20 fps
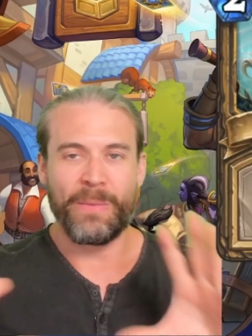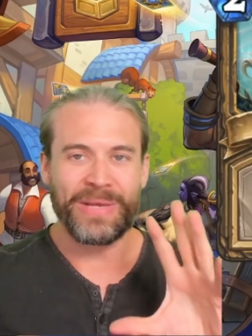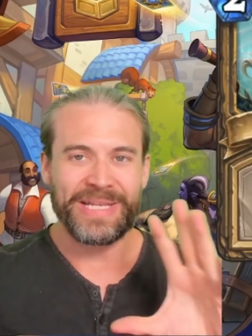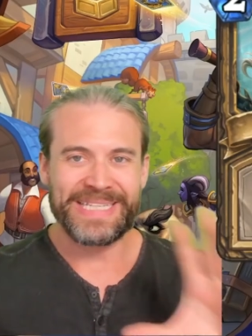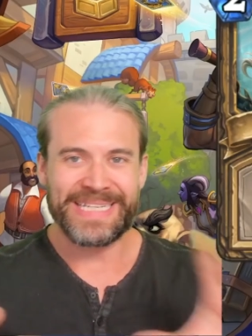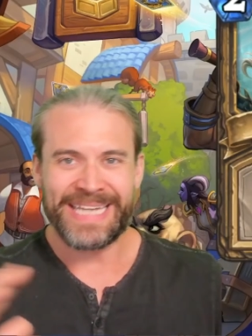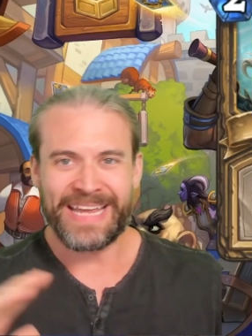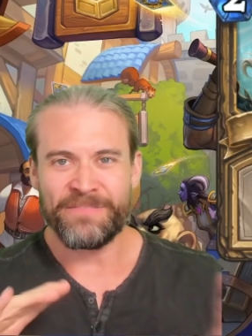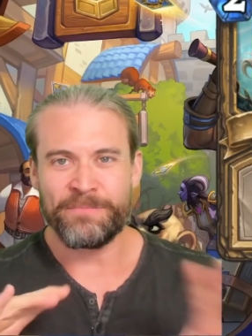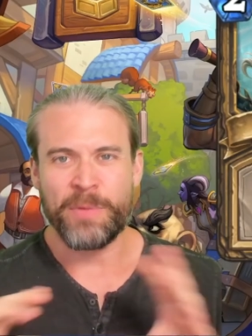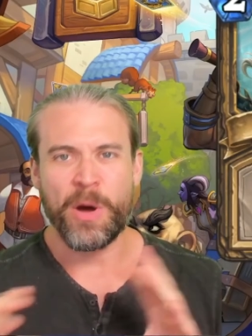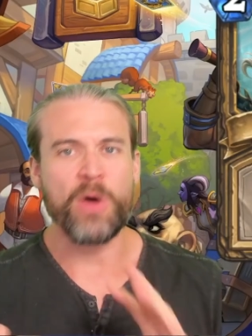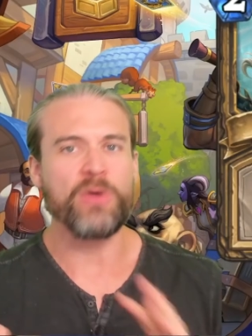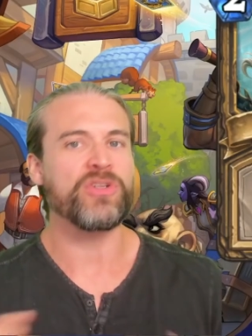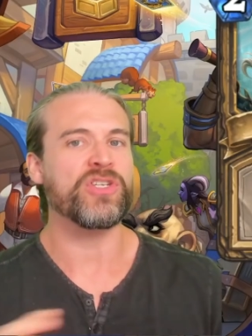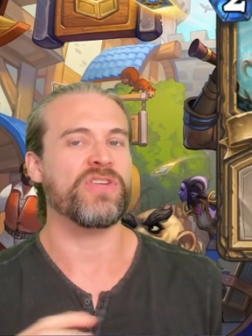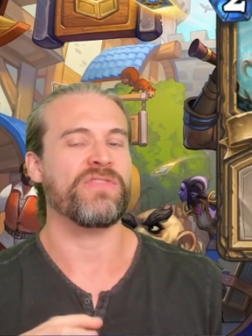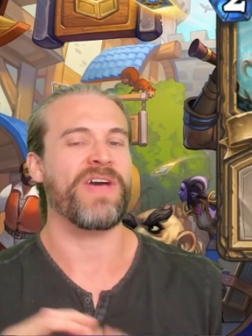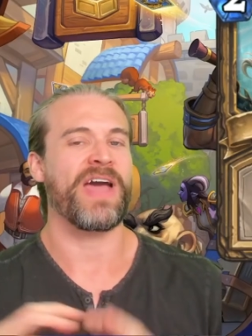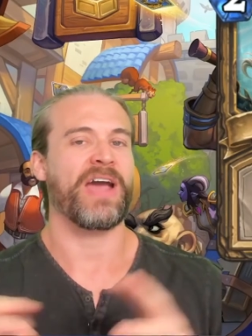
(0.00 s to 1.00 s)
did have
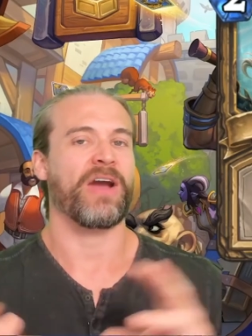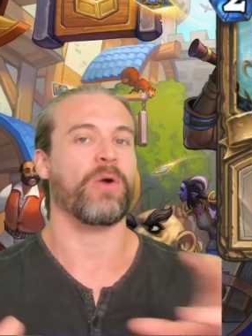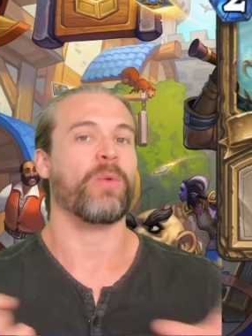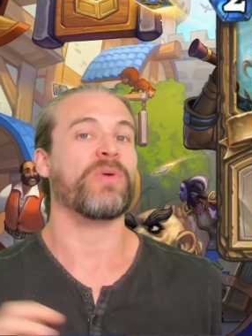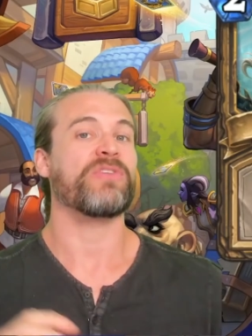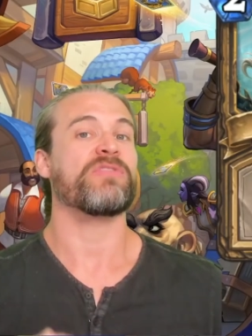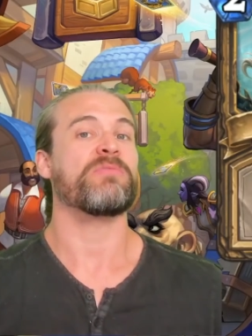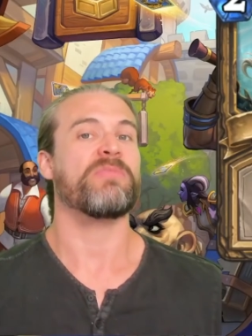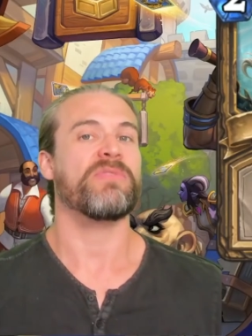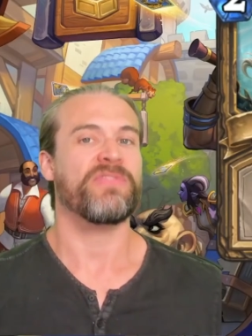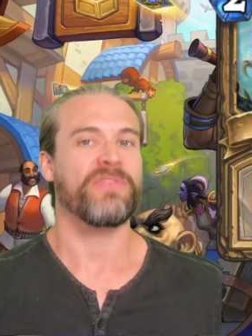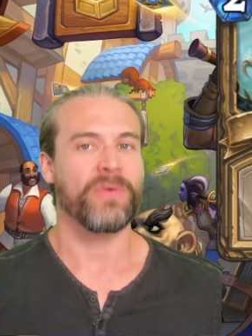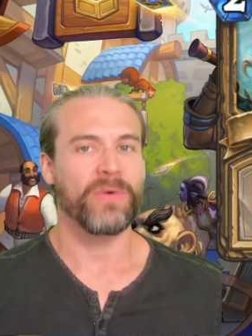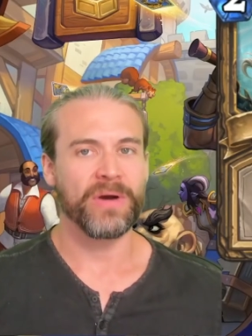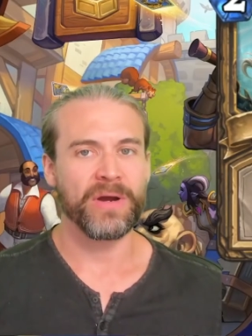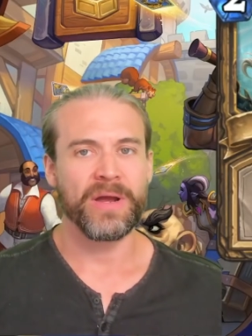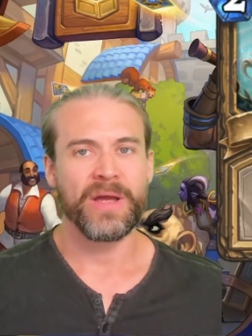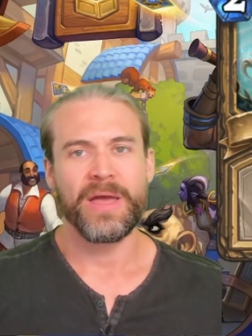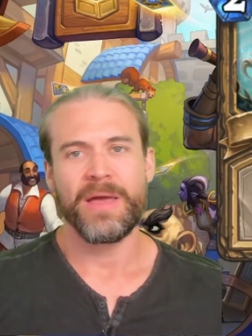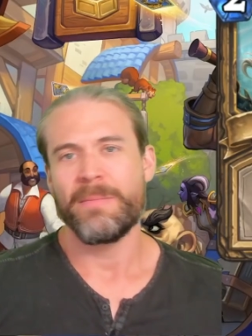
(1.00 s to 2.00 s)
Potion of Heroism
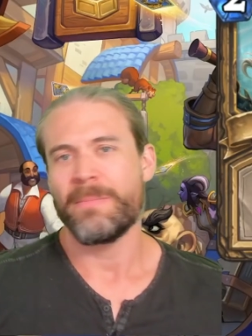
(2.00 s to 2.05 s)
before.